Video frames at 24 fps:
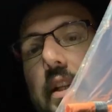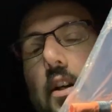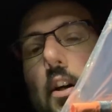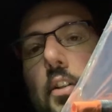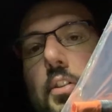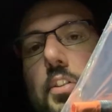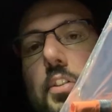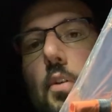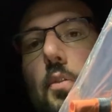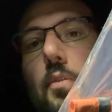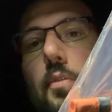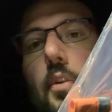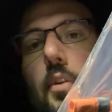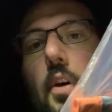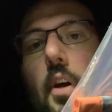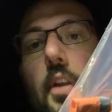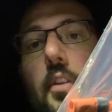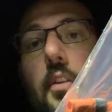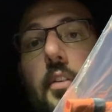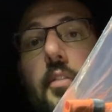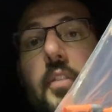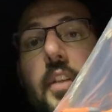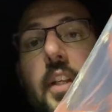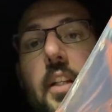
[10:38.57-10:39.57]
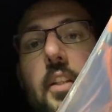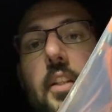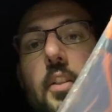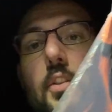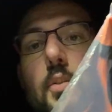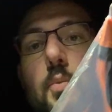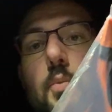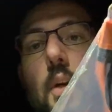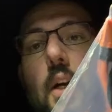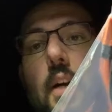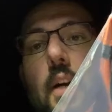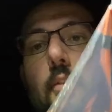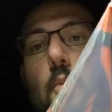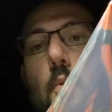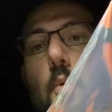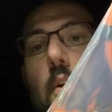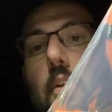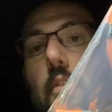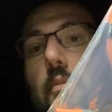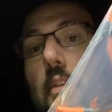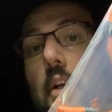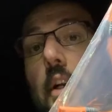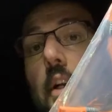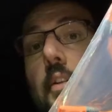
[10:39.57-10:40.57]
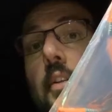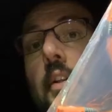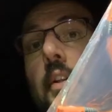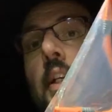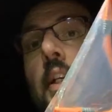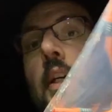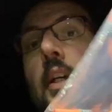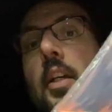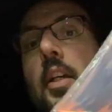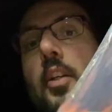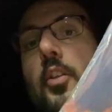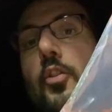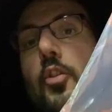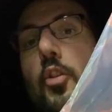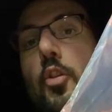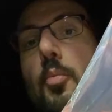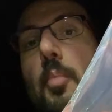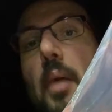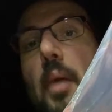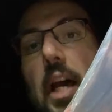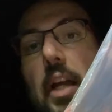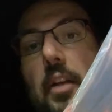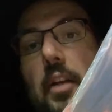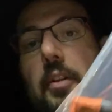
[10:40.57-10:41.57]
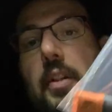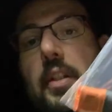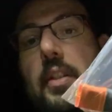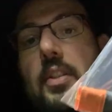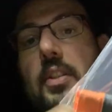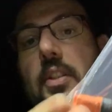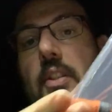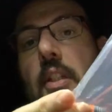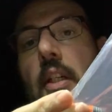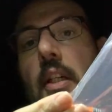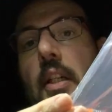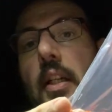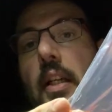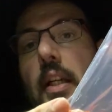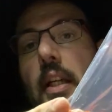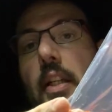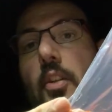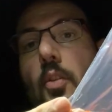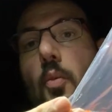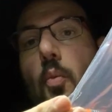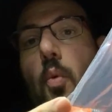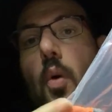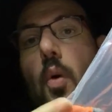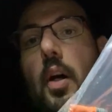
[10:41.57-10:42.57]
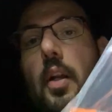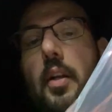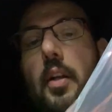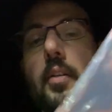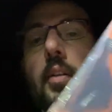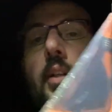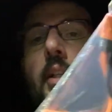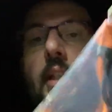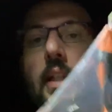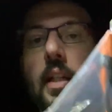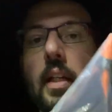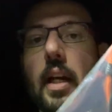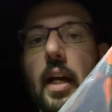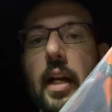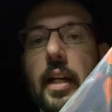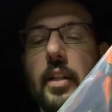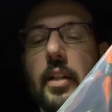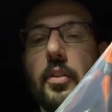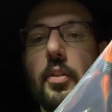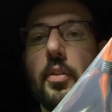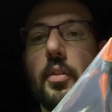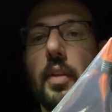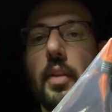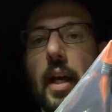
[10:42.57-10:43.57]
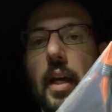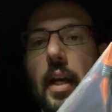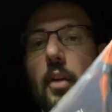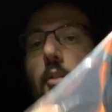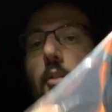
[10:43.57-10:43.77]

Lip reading: also for other vehicles where if I want to run 2 batteries into one, I can do that.